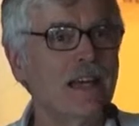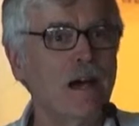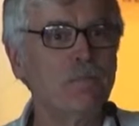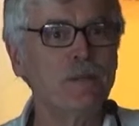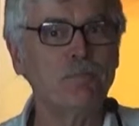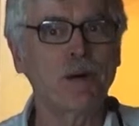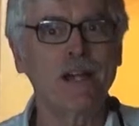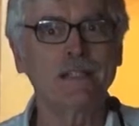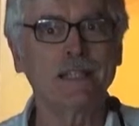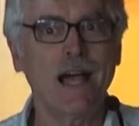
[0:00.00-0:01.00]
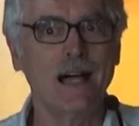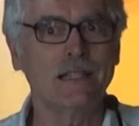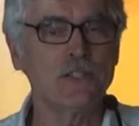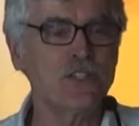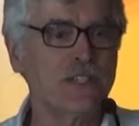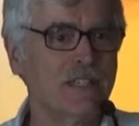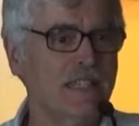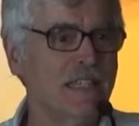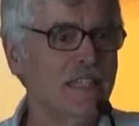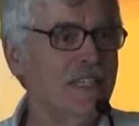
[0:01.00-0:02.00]
up at Bard
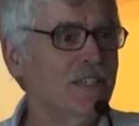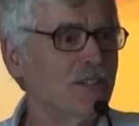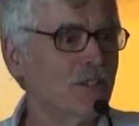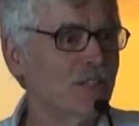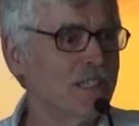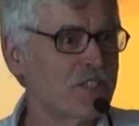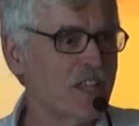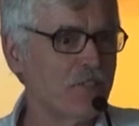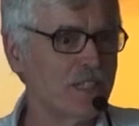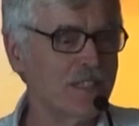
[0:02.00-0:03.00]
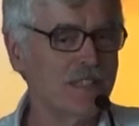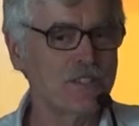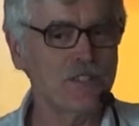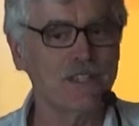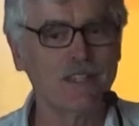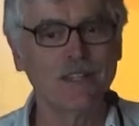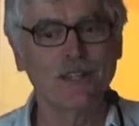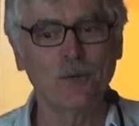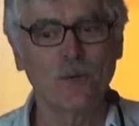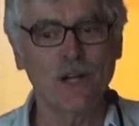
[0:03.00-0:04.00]
College in the early 70s
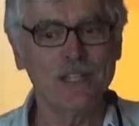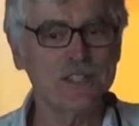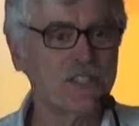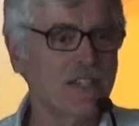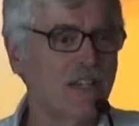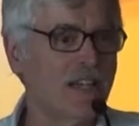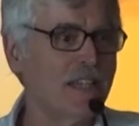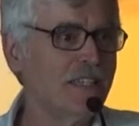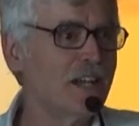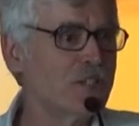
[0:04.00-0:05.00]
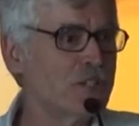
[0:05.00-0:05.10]
was a young